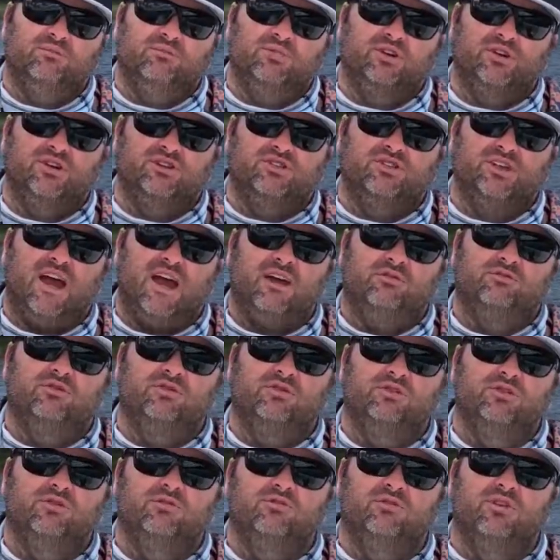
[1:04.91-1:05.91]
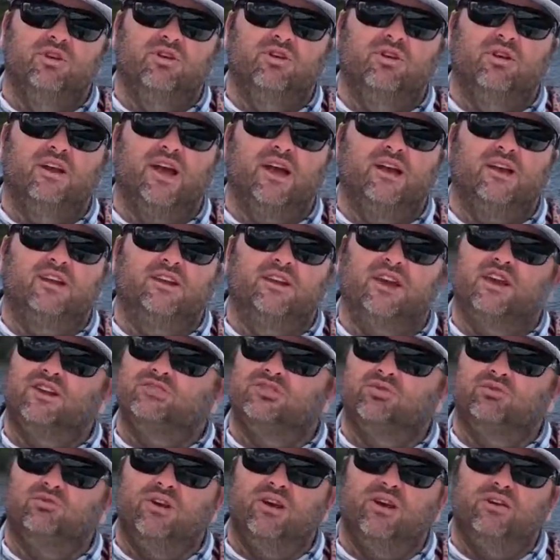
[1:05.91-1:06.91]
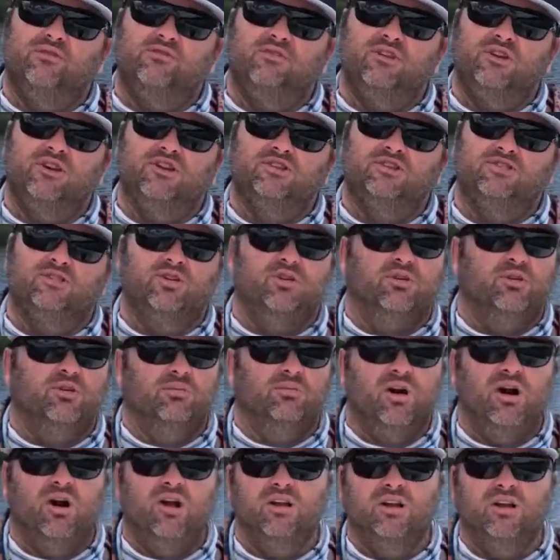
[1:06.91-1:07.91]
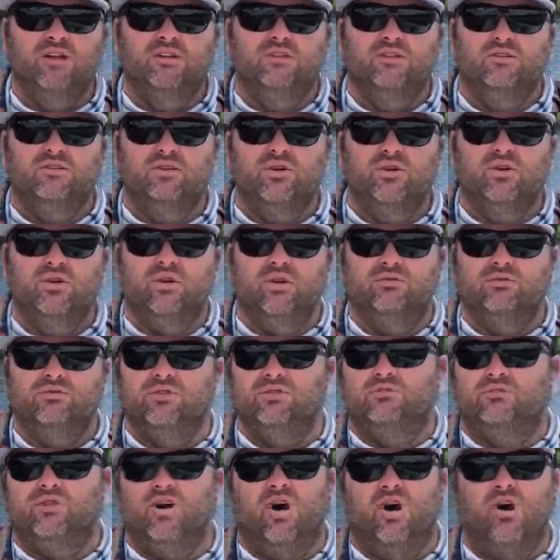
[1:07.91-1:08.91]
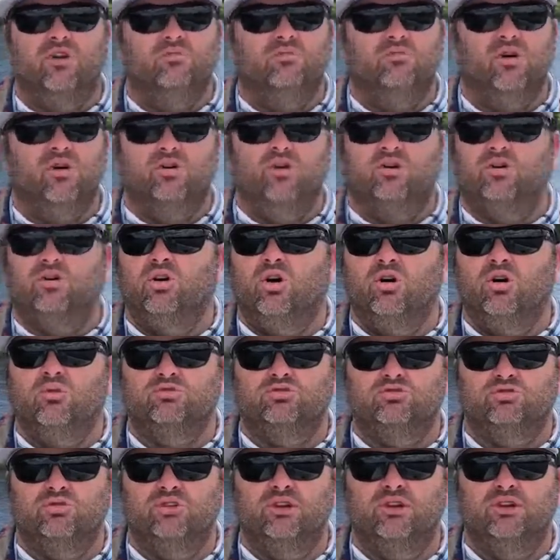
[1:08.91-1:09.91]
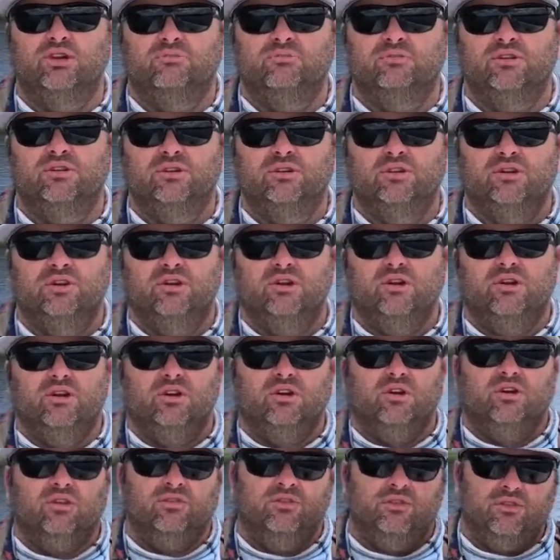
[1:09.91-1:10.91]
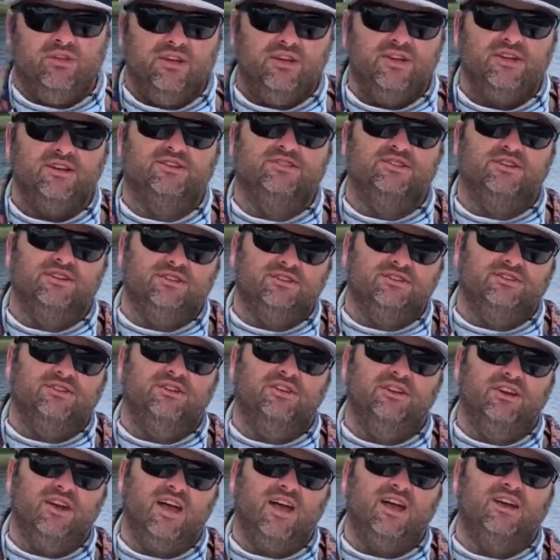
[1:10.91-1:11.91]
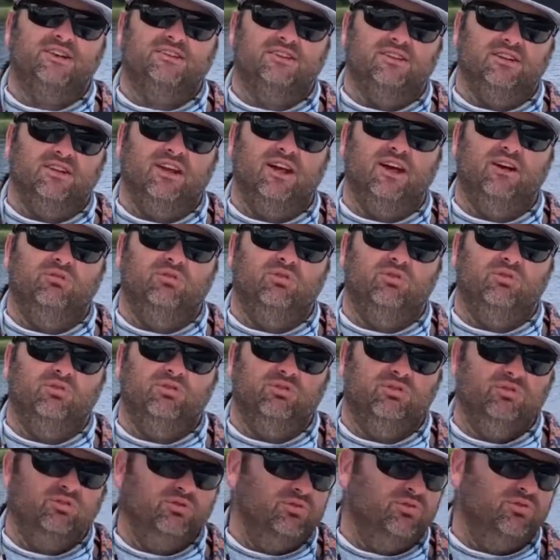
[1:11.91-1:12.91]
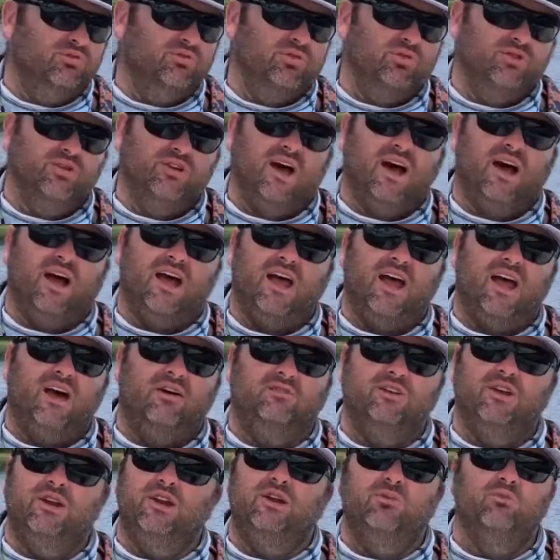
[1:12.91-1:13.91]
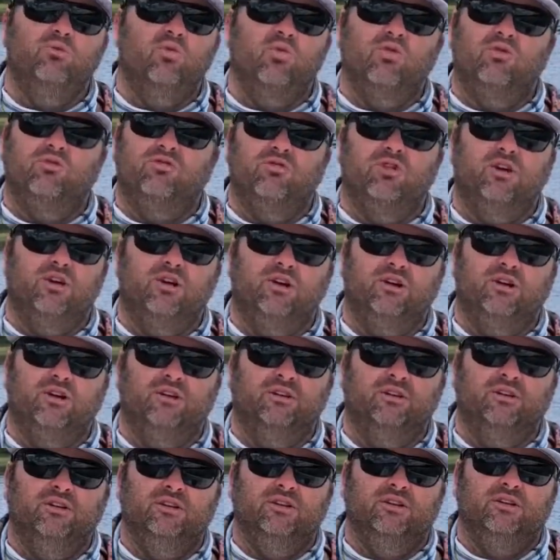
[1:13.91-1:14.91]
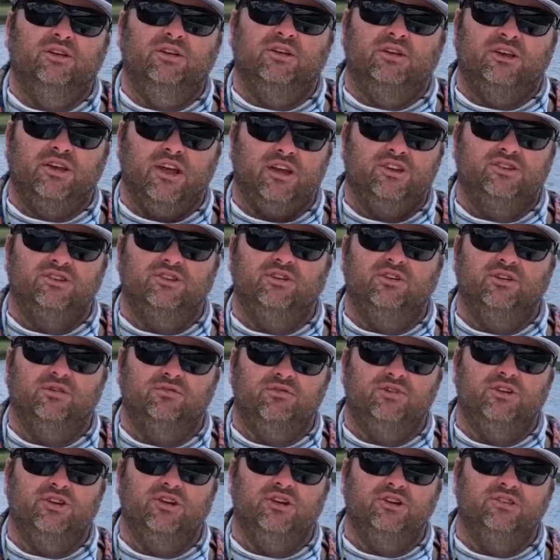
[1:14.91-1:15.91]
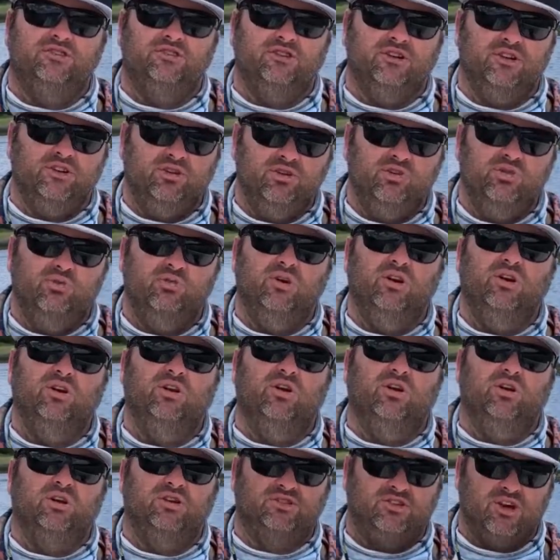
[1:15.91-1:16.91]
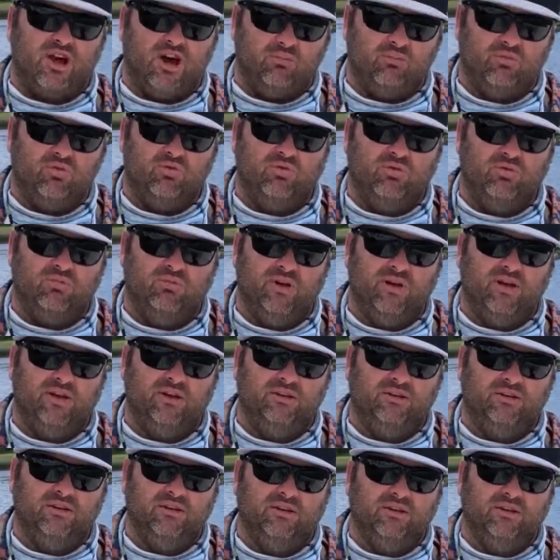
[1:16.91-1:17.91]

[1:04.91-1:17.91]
Because after you've learned how to catch a redfish on a mullet, or if you've caught them on a gulp shrimp, this is the next level. You will not have any more fun catching a fish than you will on a topwater bait.